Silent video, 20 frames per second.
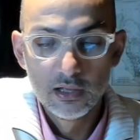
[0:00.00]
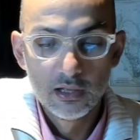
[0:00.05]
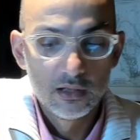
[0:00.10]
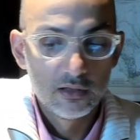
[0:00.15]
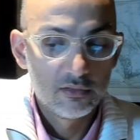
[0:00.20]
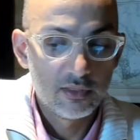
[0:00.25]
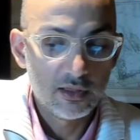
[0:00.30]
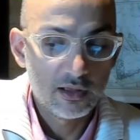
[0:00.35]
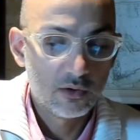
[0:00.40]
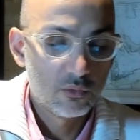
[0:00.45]

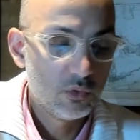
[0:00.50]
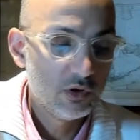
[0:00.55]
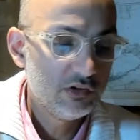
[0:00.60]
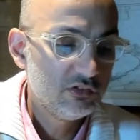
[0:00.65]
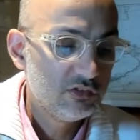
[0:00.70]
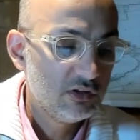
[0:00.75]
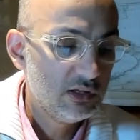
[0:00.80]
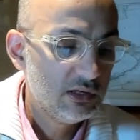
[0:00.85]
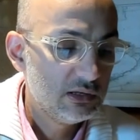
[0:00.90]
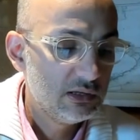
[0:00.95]
The
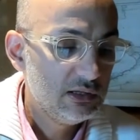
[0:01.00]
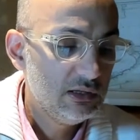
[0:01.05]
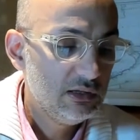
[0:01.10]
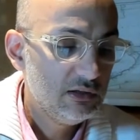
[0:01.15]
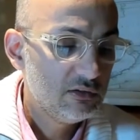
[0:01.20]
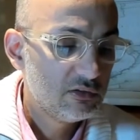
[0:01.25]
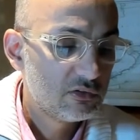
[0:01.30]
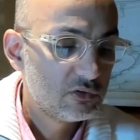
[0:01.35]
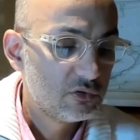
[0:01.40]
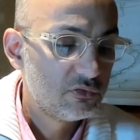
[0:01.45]
question
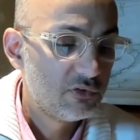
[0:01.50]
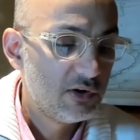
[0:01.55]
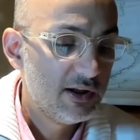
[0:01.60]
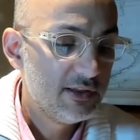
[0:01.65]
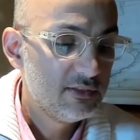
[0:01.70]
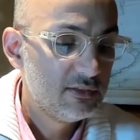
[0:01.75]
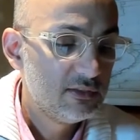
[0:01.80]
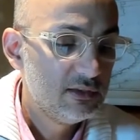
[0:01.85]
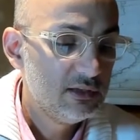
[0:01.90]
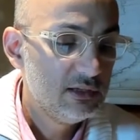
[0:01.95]
is to find
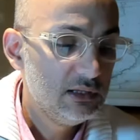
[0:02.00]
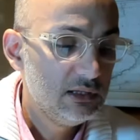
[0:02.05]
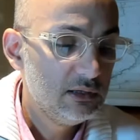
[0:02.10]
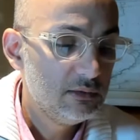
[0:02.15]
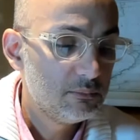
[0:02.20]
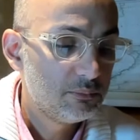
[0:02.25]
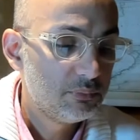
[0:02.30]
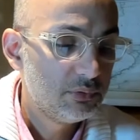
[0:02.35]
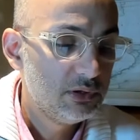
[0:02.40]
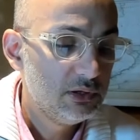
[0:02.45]

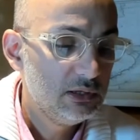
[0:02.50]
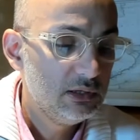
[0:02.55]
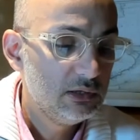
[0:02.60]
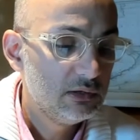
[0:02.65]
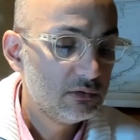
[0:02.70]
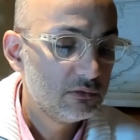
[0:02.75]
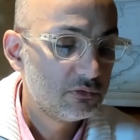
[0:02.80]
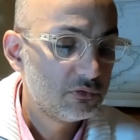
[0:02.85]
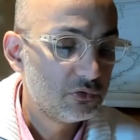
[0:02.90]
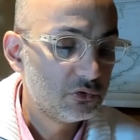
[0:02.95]

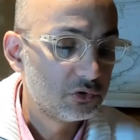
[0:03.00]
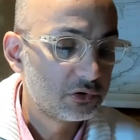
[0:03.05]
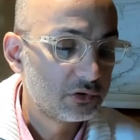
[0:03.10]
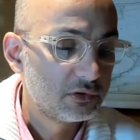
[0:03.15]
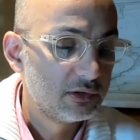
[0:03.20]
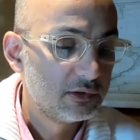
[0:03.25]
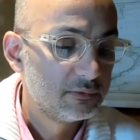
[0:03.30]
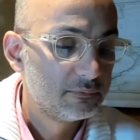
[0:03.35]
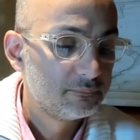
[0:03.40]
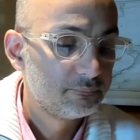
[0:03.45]
TP40,
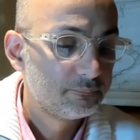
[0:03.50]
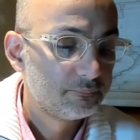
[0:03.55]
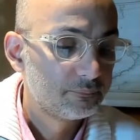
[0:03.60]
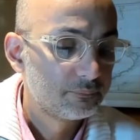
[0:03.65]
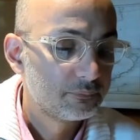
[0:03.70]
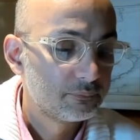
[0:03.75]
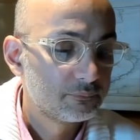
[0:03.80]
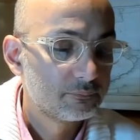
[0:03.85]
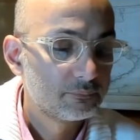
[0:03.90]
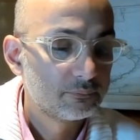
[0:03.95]

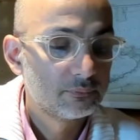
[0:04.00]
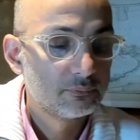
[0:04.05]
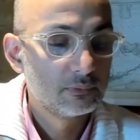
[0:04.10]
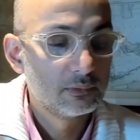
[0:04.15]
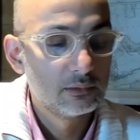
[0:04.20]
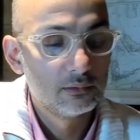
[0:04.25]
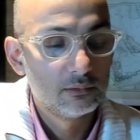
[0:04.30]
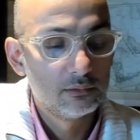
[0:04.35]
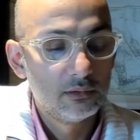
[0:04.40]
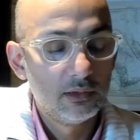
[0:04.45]

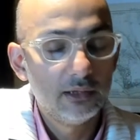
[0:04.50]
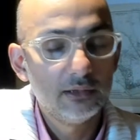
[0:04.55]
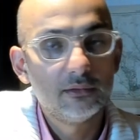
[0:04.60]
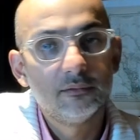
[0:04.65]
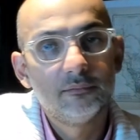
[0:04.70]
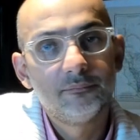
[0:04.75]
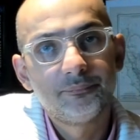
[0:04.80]
right?